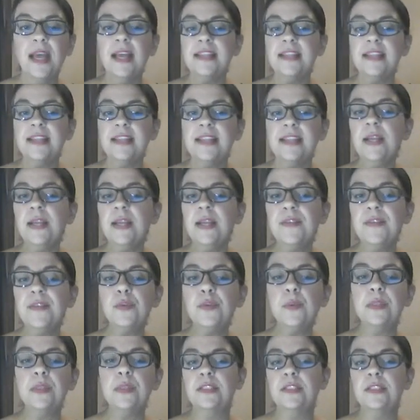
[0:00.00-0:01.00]
So
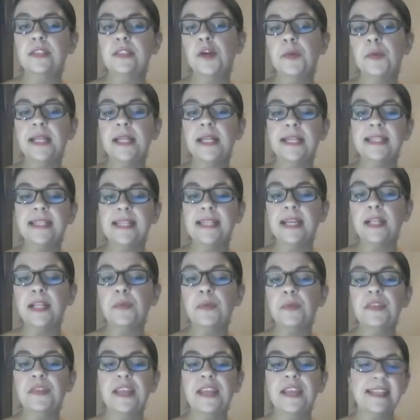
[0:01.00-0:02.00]
individual determinants
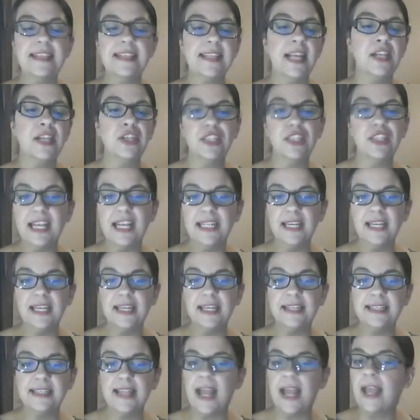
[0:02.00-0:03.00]
include things like
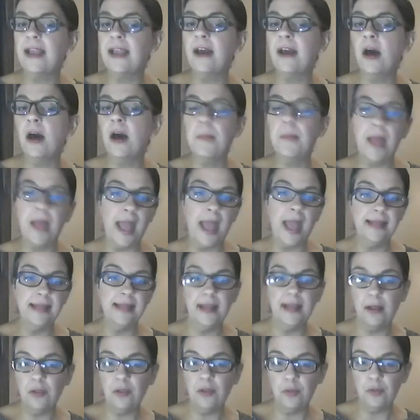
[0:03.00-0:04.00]
genetics, income,
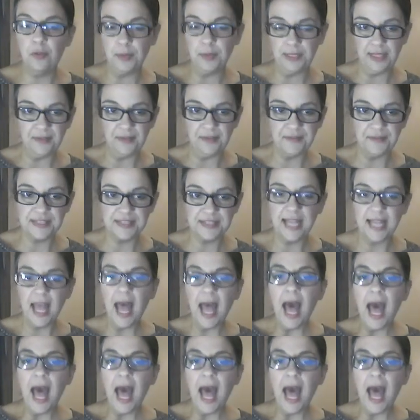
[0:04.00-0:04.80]
and health beliefs.